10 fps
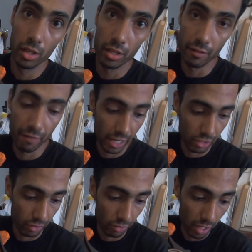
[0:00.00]
the
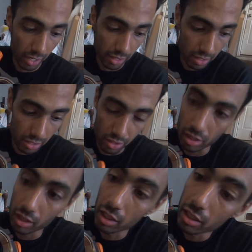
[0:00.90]
factory rods, there's a
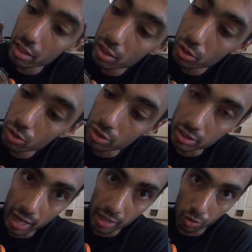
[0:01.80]
little
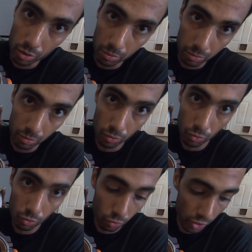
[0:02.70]
dot on them
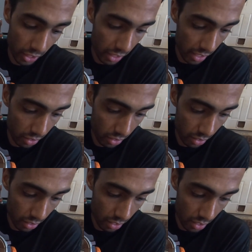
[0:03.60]
right there,
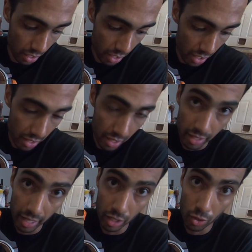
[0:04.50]
and
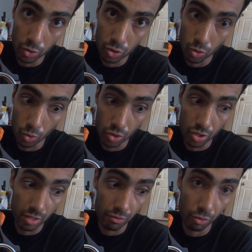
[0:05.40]
that goes towards
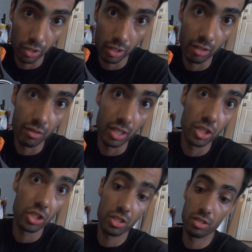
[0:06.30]
the front of the
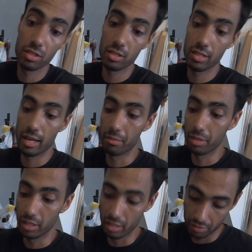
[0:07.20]
engine, I
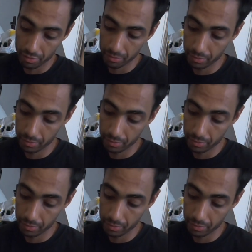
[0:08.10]
believe.